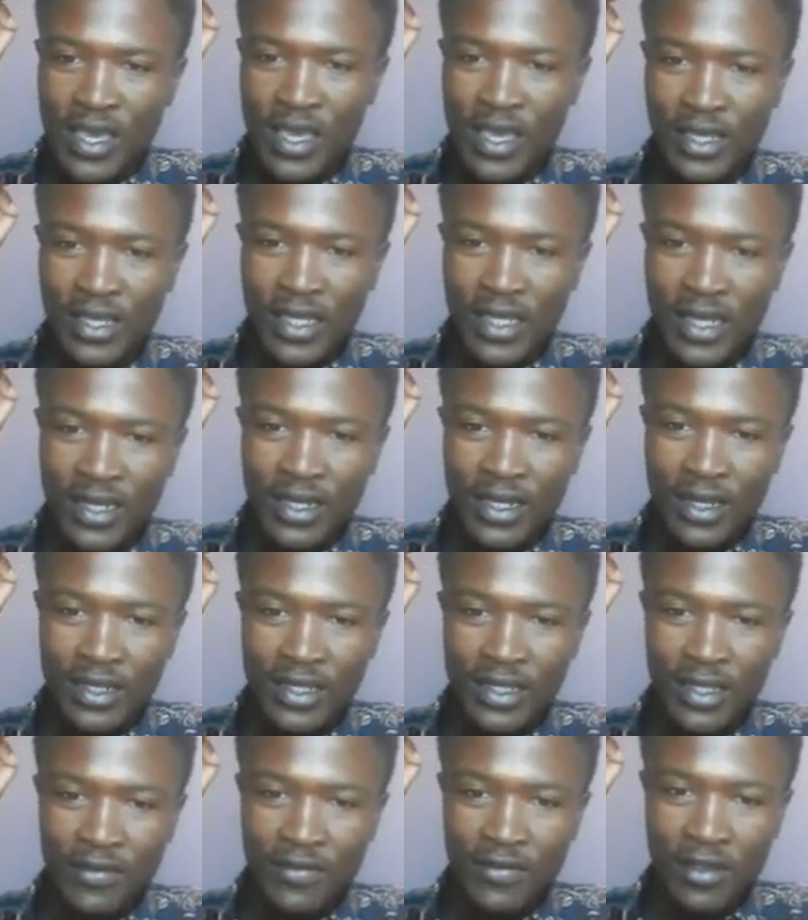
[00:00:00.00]
His
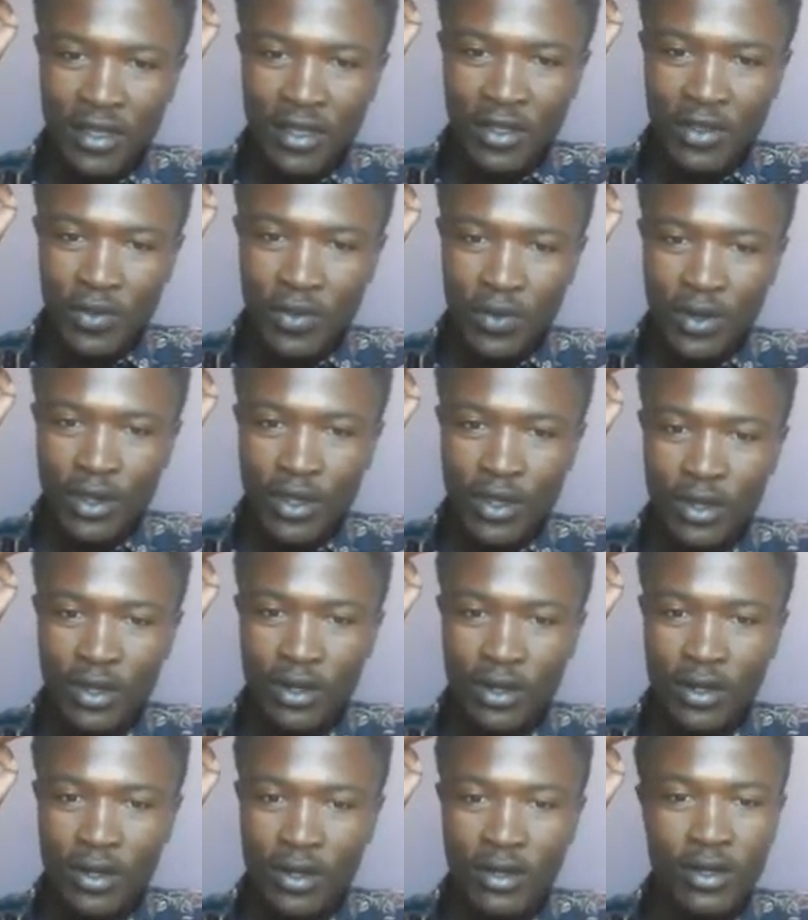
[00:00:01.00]
aggressive
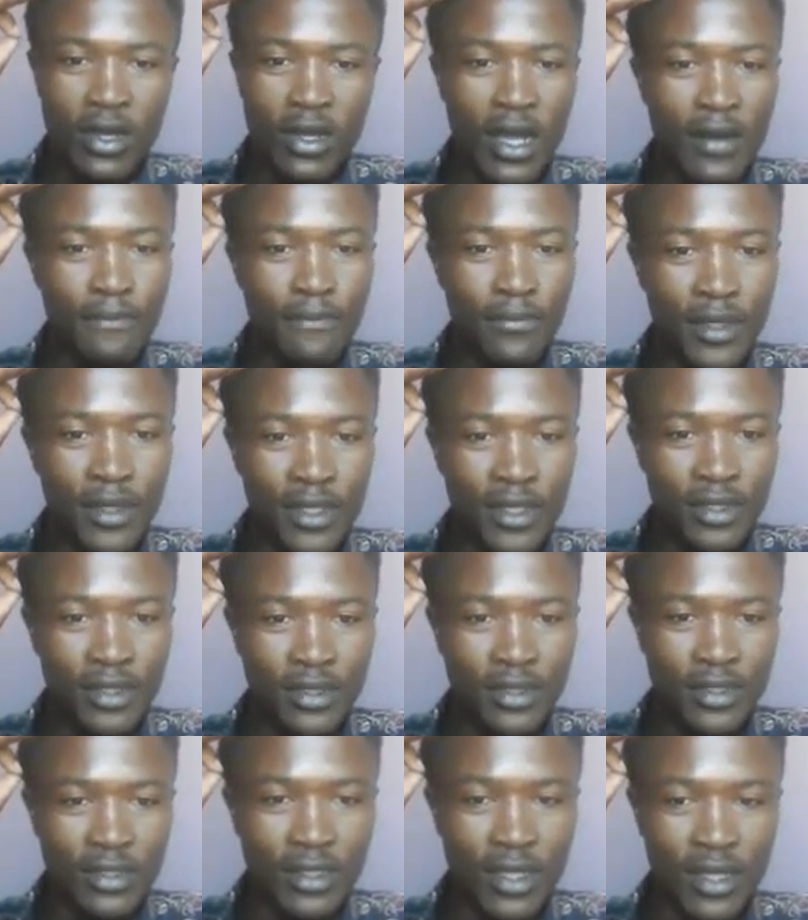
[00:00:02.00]
territorial
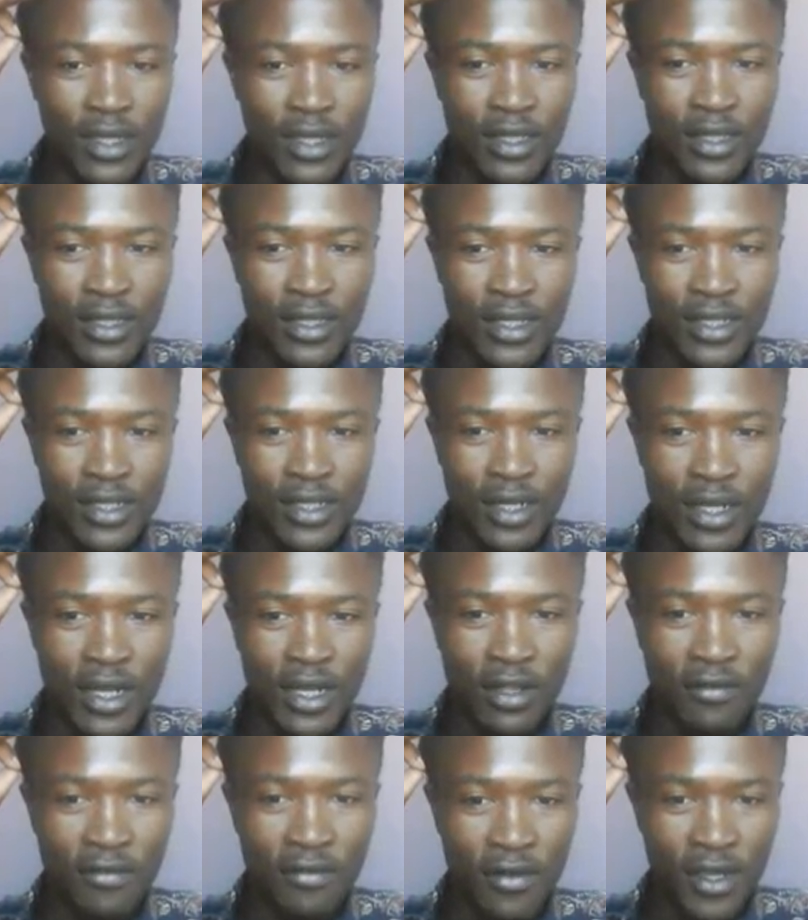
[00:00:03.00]
ambitions and
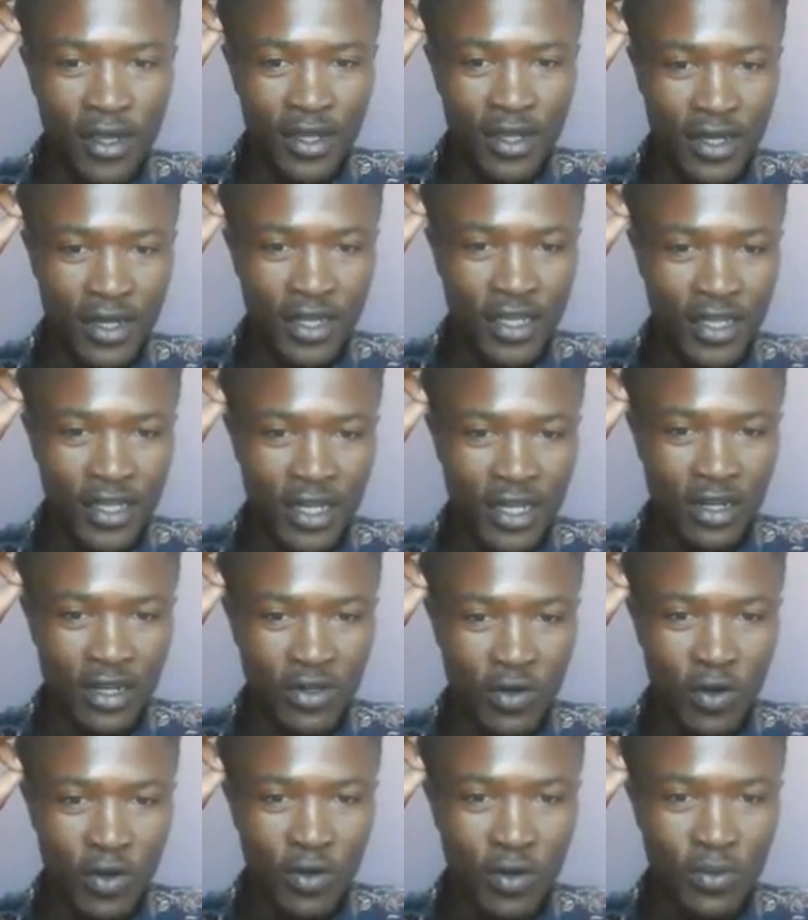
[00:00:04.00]
disregard for
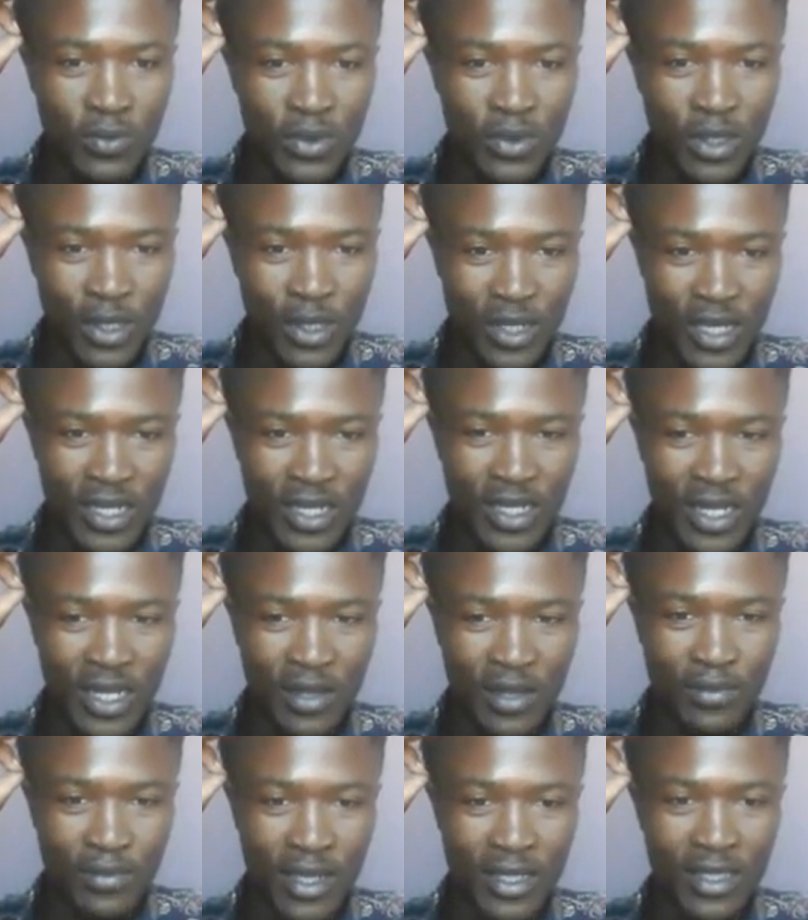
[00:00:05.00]
international norms and
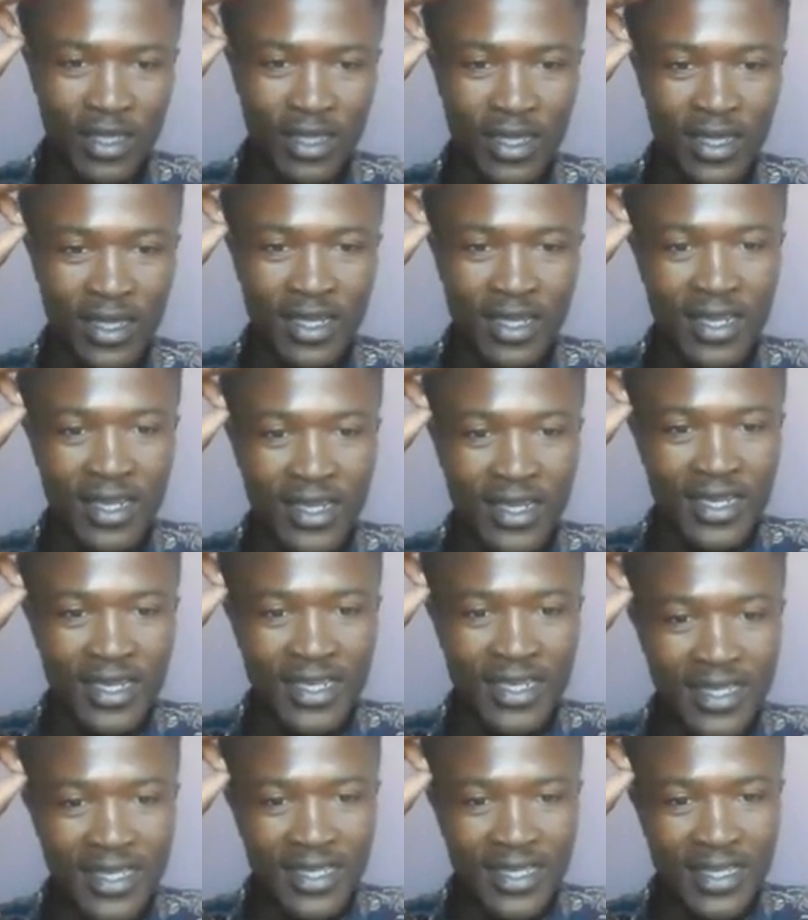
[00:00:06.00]
agreement
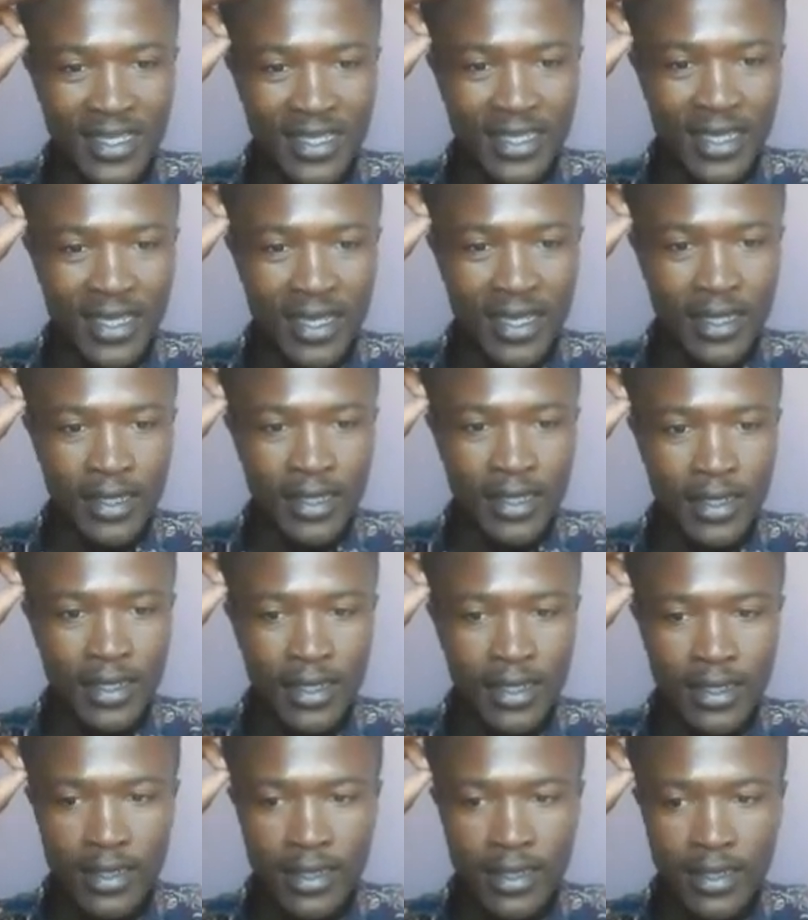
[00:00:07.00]
set